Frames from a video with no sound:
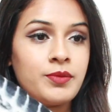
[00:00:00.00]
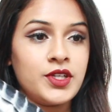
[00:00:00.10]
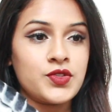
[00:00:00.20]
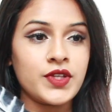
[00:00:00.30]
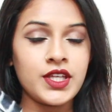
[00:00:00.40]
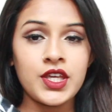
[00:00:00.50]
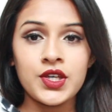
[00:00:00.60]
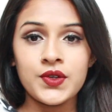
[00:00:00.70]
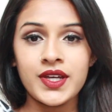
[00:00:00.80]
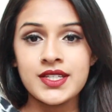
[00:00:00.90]
But it's really
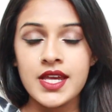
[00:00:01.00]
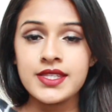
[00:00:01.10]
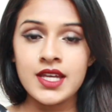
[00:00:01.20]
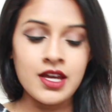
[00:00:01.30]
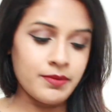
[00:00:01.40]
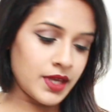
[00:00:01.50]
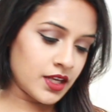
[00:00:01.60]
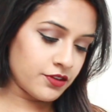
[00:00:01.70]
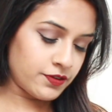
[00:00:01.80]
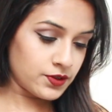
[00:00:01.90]
cute. It does come
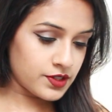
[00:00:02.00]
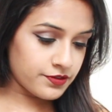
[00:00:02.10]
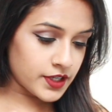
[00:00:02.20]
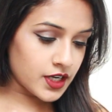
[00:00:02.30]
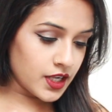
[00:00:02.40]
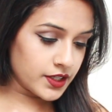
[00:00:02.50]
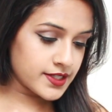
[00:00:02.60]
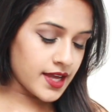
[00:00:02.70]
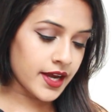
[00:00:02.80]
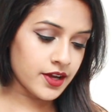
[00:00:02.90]
in a few different
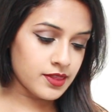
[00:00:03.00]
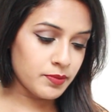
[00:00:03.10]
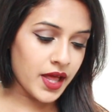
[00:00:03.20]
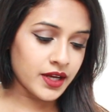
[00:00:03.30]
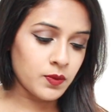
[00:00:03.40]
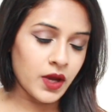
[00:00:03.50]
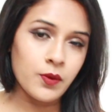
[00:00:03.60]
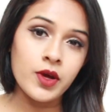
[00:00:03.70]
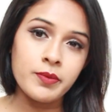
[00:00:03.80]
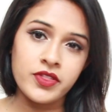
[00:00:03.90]
colors. I got the black and
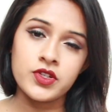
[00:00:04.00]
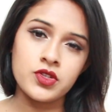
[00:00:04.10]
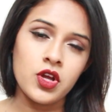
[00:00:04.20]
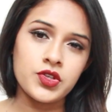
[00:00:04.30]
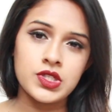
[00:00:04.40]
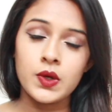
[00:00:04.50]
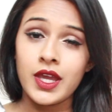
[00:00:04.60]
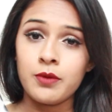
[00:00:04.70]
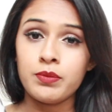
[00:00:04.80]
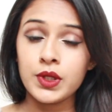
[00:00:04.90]
white one, but there's also
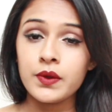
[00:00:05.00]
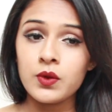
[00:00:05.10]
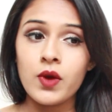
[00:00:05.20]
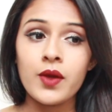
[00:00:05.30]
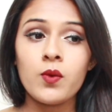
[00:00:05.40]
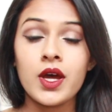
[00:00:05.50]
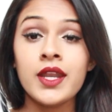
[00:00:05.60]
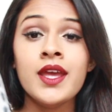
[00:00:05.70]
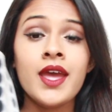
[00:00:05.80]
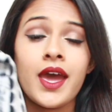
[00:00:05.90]
a blue and white
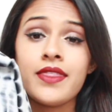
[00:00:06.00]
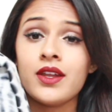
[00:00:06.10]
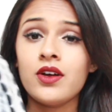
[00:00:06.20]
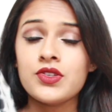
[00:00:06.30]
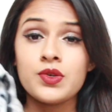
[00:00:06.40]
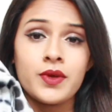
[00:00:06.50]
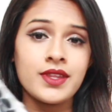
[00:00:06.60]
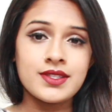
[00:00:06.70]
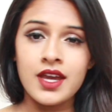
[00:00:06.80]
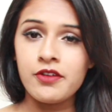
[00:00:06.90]
one, and then also one
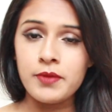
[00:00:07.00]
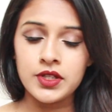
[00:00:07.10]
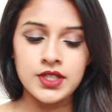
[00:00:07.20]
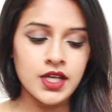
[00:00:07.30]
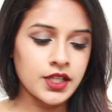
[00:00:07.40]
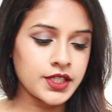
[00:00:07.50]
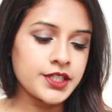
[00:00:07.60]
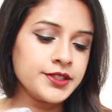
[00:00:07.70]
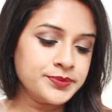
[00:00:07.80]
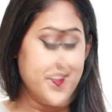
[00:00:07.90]
that's kind of
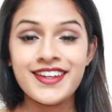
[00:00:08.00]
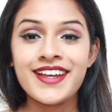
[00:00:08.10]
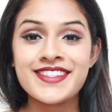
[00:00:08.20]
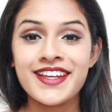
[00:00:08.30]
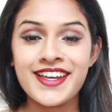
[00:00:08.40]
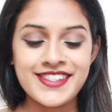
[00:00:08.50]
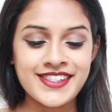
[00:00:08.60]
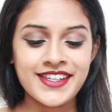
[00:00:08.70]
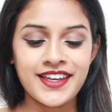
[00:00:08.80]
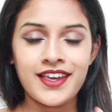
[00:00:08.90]
multicolored. The next thing I
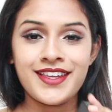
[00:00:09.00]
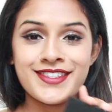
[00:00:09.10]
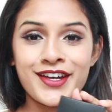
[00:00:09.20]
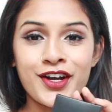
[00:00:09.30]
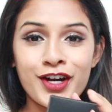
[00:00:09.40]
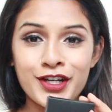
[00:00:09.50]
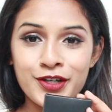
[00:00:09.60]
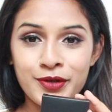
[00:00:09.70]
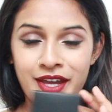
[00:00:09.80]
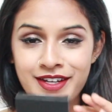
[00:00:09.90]
see is a
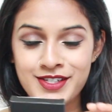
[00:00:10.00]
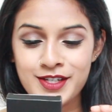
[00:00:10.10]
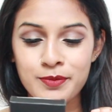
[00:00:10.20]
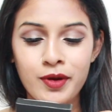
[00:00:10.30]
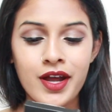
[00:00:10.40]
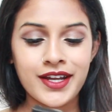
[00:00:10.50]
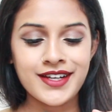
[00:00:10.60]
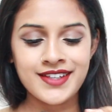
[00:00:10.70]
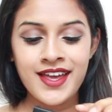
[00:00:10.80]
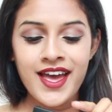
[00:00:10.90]
Cargo HD
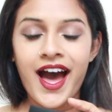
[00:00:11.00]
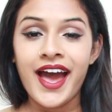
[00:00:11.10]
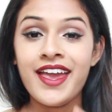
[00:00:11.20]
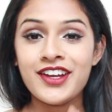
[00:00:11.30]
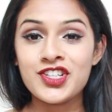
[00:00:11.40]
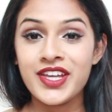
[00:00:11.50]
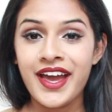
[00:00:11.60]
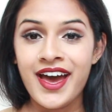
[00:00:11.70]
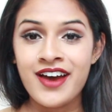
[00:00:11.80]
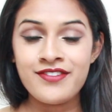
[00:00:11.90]
product. I actually
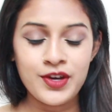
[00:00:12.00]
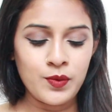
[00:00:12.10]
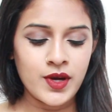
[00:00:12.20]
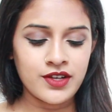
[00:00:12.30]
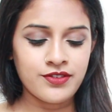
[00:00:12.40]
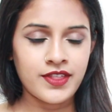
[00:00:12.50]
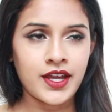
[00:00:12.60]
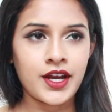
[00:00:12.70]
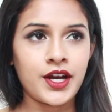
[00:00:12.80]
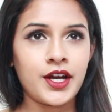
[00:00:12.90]
have one of
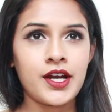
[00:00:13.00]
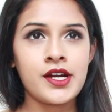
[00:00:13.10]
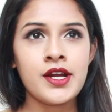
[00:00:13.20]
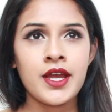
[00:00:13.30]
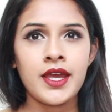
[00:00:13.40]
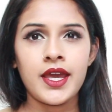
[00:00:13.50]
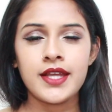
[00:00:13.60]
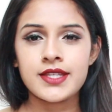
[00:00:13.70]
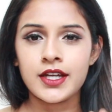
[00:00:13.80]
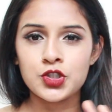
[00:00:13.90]
their,
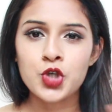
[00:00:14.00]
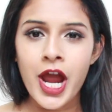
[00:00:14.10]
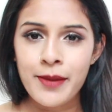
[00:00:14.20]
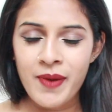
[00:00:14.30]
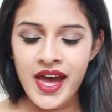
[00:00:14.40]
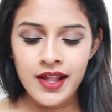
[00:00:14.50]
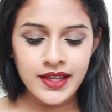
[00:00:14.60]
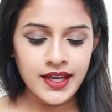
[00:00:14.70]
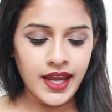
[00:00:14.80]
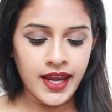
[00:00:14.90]
it's like a tri
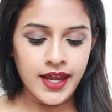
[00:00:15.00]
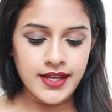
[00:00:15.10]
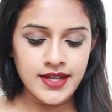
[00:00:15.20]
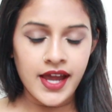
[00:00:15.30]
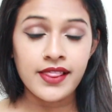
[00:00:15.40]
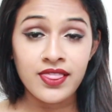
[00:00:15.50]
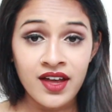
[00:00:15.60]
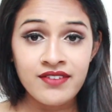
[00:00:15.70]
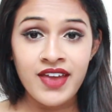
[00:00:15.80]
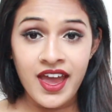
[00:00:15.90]
palette, and I
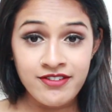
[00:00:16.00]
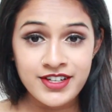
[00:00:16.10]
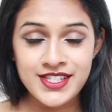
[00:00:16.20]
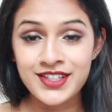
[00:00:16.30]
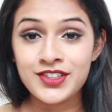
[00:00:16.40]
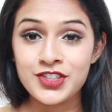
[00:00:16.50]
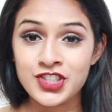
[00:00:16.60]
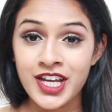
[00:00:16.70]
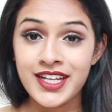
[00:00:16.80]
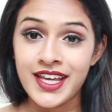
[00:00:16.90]
love every single
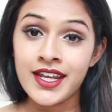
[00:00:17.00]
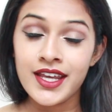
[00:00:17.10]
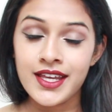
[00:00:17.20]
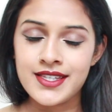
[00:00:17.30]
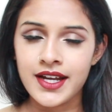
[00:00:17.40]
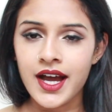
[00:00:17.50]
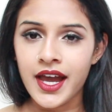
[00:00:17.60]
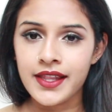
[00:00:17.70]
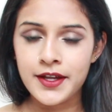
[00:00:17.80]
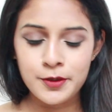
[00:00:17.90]
shade in it. It's like a
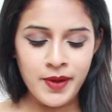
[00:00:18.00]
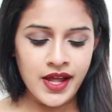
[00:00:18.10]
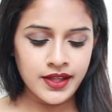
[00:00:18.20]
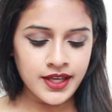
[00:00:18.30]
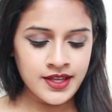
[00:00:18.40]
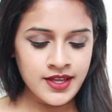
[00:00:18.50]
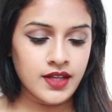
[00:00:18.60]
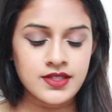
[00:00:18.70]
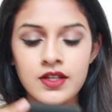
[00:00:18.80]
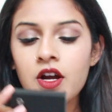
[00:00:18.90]
highlighter palette.
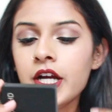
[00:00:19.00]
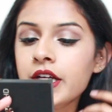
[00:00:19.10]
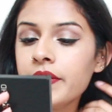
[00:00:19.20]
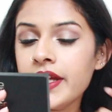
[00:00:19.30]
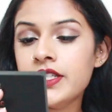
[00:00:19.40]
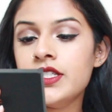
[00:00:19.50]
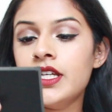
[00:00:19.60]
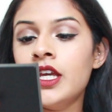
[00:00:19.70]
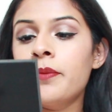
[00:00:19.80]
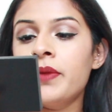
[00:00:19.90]
It's the Cargo
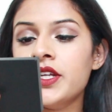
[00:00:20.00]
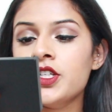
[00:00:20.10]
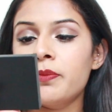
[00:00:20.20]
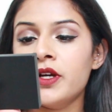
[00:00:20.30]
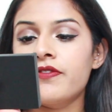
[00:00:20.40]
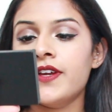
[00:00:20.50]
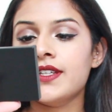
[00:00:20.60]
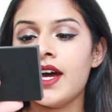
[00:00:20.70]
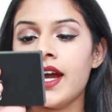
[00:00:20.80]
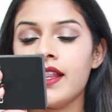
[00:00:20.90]
HD Picture Perfect
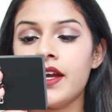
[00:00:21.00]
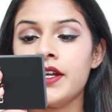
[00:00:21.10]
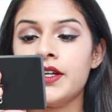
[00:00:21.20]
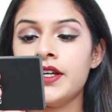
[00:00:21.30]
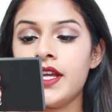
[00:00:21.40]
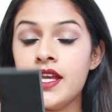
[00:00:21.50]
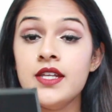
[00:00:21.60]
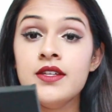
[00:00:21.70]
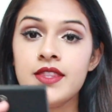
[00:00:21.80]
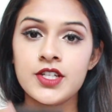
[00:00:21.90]
Highlighter
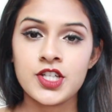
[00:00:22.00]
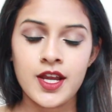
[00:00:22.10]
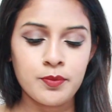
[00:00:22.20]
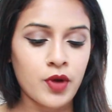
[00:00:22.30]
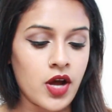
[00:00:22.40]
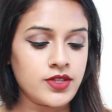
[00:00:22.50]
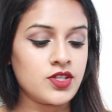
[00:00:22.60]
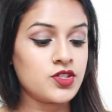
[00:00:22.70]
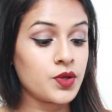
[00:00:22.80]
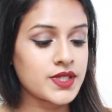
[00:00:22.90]
in the shade Bronze.
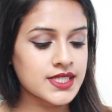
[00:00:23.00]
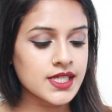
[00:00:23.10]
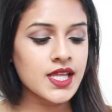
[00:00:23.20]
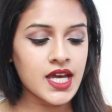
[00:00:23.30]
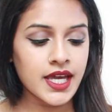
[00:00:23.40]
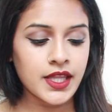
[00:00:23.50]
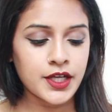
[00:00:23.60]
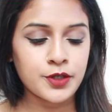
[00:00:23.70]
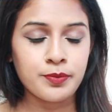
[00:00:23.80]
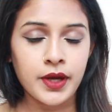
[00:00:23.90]
So it's still a
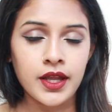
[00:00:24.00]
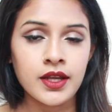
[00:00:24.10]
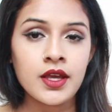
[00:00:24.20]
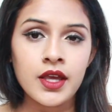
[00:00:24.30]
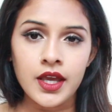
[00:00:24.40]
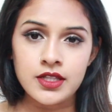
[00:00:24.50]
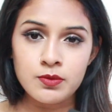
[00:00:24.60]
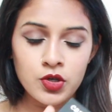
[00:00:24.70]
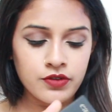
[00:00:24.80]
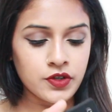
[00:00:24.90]
highlighter, but it's
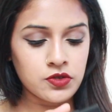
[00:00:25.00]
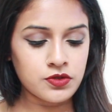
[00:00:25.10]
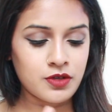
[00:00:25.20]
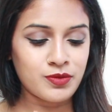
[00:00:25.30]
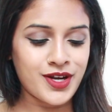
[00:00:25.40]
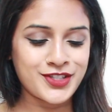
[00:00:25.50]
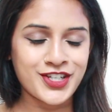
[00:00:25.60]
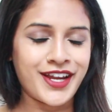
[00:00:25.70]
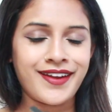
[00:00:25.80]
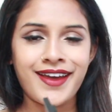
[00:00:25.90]
more of a golden bronze
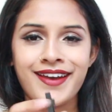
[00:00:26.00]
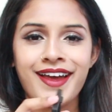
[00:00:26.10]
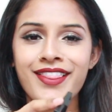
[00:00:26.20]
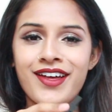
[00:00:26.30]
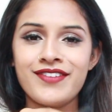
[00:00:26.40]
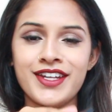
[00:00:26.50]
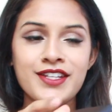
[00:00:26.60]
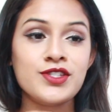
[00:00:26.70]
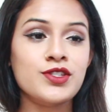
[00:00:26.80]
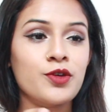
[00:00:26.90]
shade, and I love it.
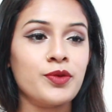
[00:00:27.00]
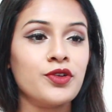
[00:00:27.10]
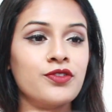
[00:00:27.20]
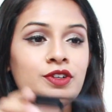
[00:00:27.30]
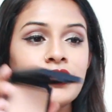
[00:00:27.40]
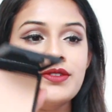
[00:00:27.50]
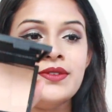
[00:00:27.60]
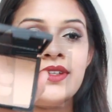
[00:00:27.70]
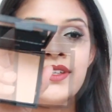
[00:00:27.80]
It's so beautiful.